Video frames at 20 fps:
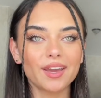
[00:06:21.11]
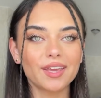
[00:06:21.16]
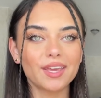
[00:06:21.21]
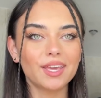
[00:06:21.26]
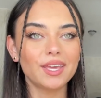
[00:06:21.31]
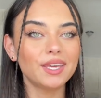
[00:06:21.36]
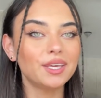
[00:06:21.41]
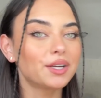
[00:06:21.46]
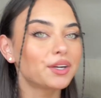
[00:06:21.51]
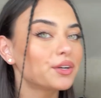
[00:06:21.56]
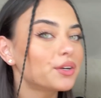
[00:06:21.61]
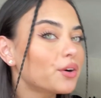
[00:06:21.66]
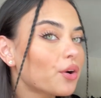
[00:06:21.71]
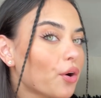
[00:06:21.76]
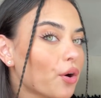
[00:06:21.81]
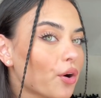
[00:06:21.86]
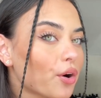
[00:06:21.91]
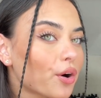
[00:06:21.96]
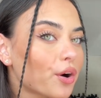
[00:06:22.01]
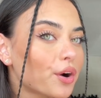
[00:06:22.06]
here
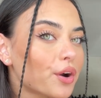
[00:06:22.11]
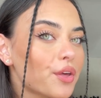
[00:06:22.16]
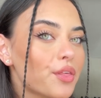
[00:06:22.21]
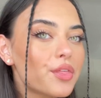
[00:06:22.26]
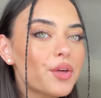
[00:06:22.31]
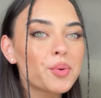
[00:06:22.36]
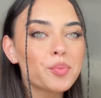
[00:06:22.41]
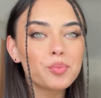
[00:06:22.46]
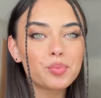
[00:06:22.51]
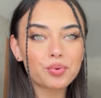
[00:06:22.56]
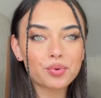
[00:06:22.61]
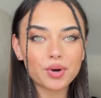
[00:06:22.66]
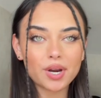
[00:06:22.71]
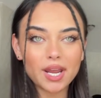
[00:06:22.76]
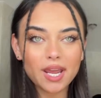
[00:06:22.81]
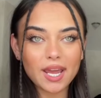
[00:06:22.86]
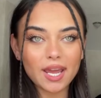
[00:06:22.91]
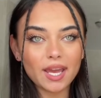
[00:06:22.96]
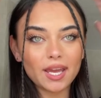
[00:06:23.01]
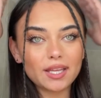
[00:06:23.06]
are the
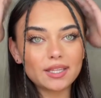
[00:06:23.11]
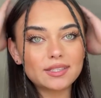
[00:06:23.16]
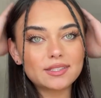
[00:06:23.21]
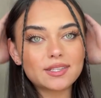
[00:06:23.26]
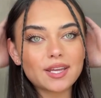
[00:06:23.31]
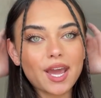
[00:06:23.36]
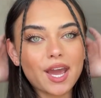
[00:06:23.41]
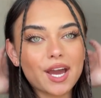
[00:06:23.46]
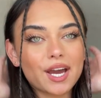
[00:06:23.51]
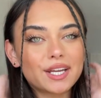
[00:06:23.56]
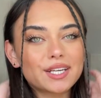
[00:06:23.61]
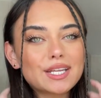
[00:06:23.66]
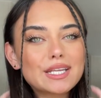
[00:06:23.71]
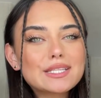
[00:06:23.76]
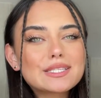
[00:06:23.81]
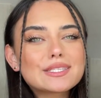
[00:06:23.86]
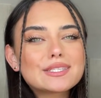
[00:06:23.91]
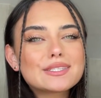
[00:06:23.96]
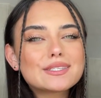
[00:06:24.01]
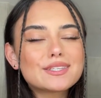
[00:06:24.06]
braids and
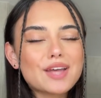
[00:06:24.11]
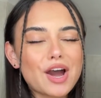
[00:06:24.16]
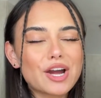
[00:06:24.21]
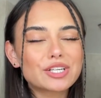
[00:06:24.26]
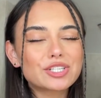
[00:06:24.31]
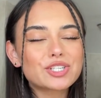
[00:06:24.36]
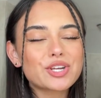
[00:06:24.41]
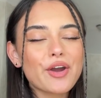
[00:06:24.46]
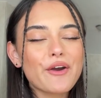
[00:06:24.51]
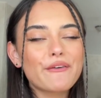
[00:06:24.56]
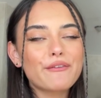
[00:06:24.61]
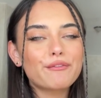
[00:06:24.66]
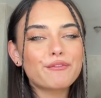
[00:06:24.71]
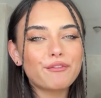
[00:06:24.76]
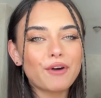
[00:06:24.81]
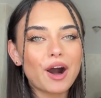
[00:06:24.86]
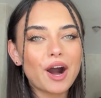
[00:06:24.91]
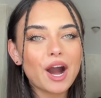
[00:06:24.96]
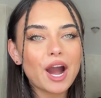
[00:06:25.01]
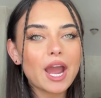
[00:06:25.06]
it's such a
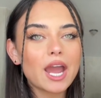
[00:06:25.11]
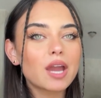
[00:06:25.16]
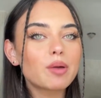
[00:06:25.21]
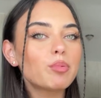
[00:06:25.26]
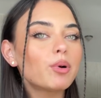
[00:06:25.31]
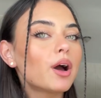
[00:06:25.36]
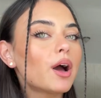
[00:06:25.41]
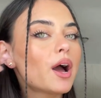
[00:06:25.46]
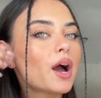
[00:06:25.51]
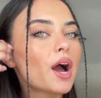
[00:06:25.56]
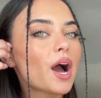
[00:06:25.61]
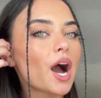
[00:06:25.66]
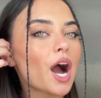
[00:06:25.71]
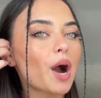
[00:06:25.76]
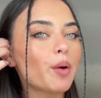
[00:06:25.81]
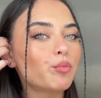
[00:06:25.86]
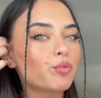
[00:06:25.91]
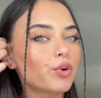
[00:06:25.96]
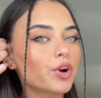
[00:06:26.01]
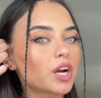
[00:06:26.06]
vibe.
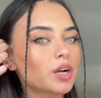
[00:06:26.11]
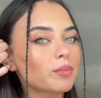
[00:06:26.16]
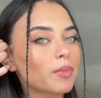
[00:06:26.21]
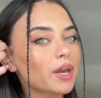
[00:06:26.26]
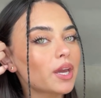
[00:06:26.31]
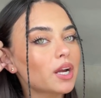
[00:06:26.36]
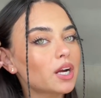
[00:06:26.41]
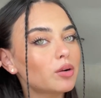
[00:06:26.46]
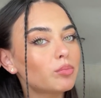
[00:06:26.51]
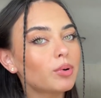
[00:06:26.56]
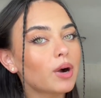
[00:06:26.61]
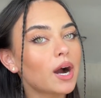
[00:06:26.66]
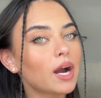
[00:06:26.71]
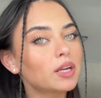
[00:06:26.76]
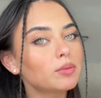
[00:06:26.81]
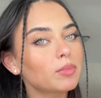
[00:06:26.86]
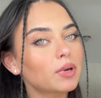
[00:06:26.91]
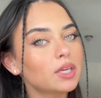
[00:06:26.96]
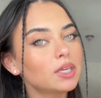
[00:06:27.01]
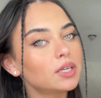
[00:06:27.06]
I'm wearing my hair
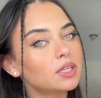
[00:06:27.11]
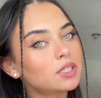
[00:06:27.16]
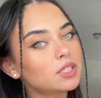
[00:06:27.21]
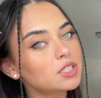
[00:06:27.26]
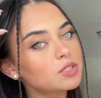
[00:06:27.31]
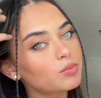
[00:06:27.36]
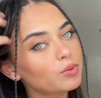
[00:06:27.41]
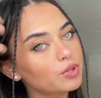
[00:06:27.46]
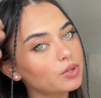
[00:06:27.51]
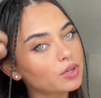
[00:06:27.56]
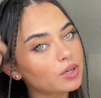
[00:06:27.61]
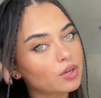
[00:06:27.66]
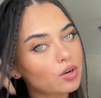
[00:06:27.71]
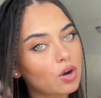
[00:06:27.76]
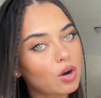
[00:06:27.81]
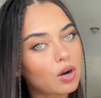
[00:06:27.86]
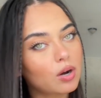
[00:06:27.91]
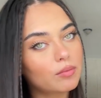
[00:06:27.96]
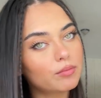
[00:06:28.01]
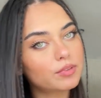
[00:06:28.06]
behind my ears, but you can
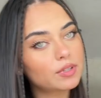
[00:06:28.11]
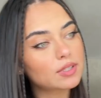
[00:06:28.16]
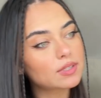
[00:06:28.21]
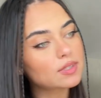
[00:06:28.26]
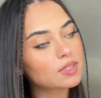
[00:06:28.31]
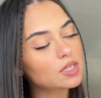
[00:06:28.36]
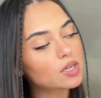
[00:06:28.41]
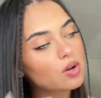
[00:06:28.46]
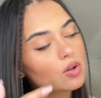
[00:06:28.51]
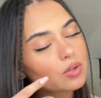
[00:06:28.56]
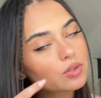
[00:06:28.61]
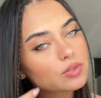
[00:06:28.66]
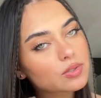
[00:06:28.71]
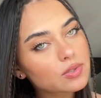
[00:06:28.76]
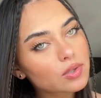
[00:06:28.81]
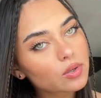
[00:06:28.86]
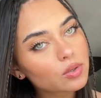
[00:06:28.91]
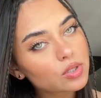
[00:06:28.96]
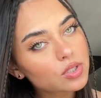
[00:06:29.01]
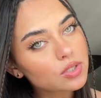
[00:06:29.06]
obviously
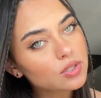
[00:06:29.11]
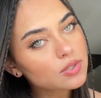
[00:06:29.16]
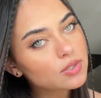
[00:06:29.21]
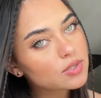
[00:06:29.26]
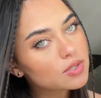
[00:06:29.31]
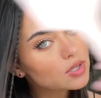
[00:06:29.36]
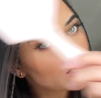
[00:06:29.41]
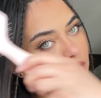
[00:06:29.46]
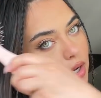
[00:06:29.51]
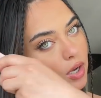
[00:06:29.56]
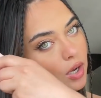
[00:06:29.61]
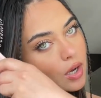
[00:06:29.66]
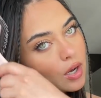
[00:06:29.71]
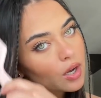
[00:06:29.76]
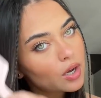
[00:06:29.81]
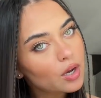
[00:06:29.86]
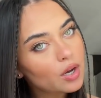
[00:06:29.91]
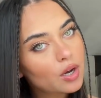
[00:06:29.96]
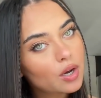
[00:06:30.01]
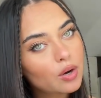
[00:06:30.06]
also just
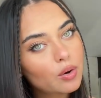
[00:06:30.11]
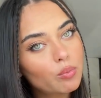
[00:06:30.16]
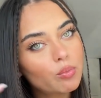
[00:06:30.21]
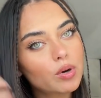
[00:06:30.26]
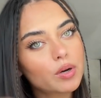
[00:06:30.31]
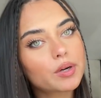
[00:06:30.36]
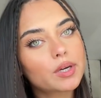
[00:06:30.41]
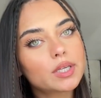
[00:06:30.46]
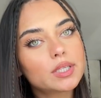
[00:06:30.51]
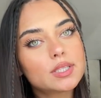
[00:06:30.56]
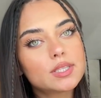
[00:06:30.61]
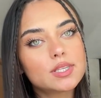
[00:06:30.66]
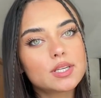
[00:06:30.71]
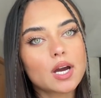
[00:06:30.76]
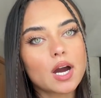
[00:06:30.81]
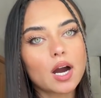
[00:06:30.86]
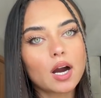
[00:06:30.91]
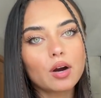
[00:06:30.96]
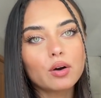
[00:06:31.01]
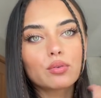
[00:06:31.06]
wear it
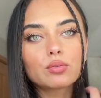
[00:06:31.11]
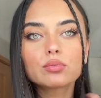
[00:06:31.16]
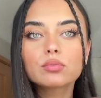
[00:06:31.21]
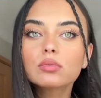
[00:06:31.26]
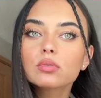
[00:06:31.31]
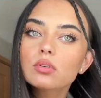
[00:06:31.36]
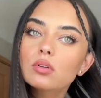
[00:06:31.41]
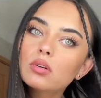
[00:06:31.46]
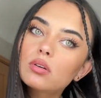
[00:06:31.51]
down.